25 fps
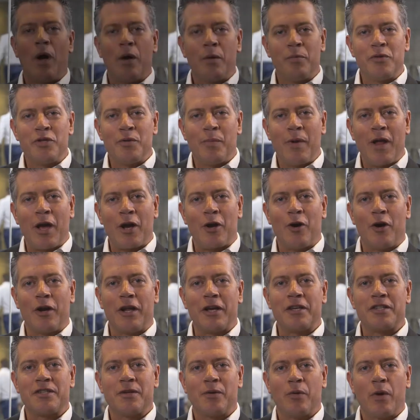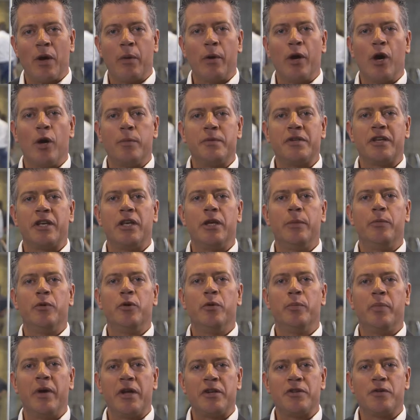Welcome to BLACK ONYX, where we hope to
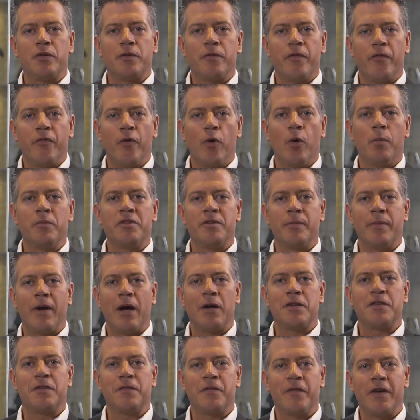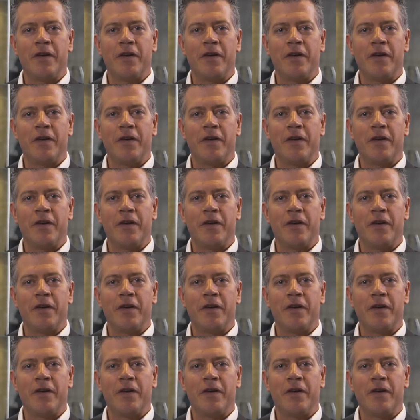keep you better informed about